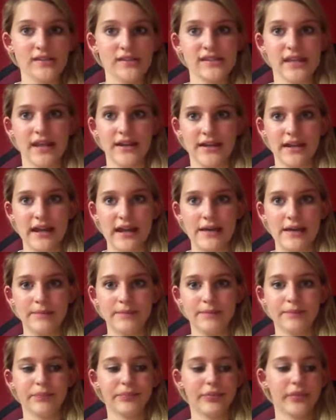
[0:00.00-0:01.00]
Sunday,
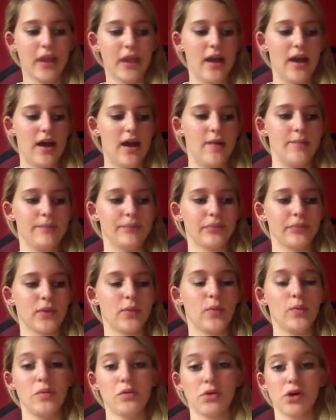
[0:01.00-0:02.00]

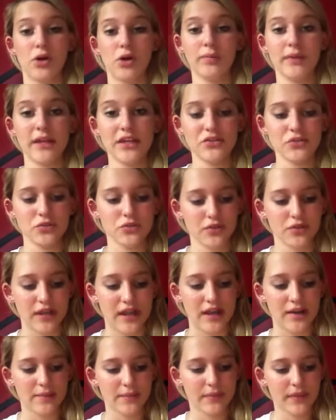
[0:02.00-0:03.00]
when we were all playing Truth or
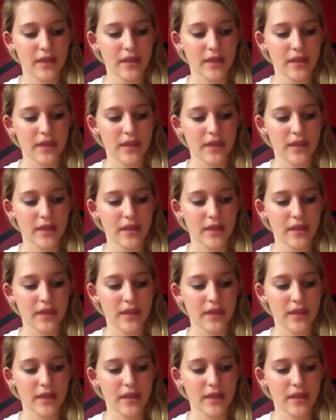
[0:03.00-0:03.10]
Dare,